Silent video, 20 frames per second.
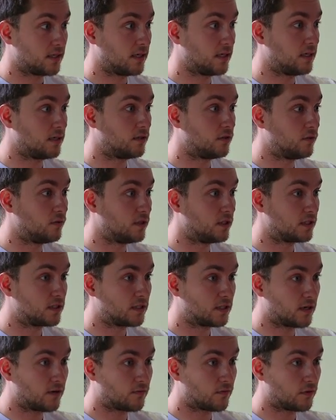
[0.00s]
I need to
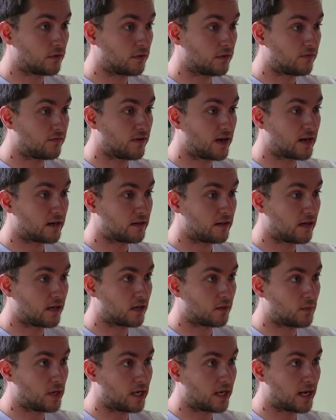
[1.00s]
discover the fact that I
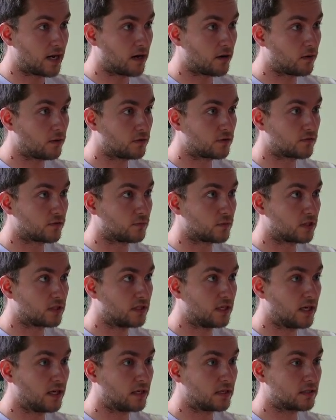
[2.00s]
can make arrows from
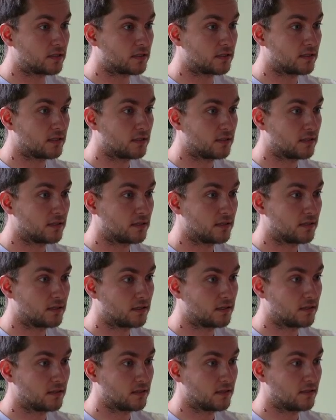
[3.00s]
sticks.
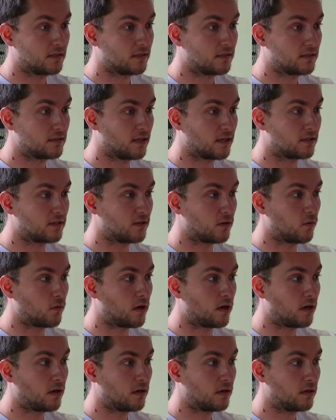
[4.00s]
Takes a little
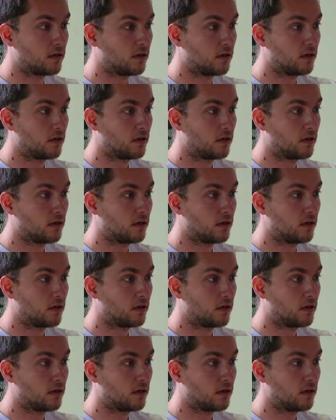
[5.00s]
while.